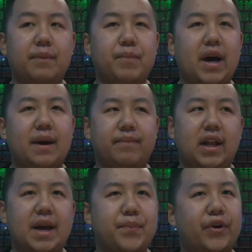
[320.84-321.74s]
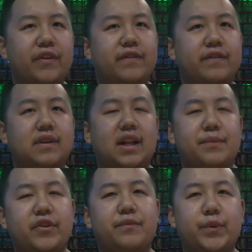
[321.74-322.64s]
I like
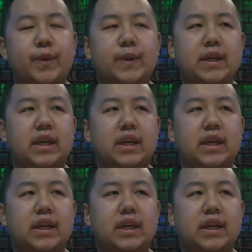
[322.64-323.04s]
both, but